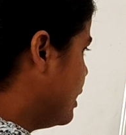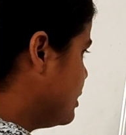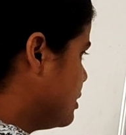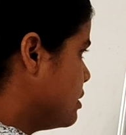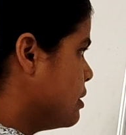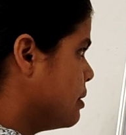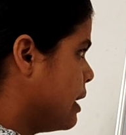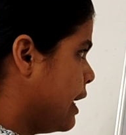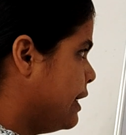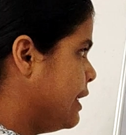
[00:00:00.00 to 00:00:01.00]
this
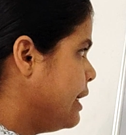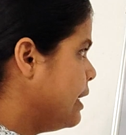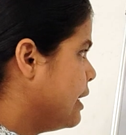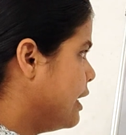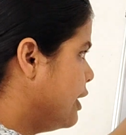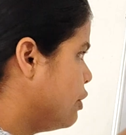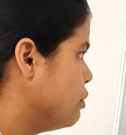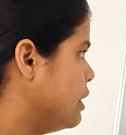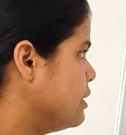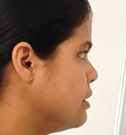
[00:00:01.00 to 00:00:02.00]
ID
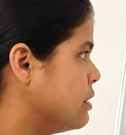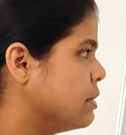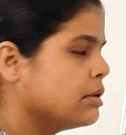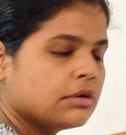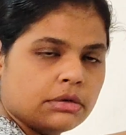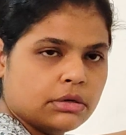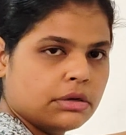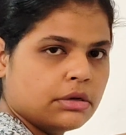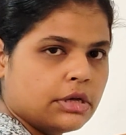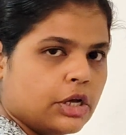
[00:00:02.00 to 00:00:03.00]
into this
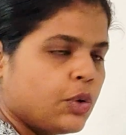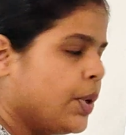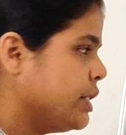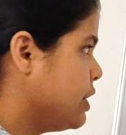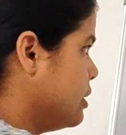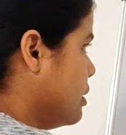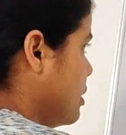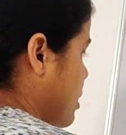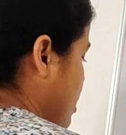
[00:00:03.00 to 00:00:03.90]
equation.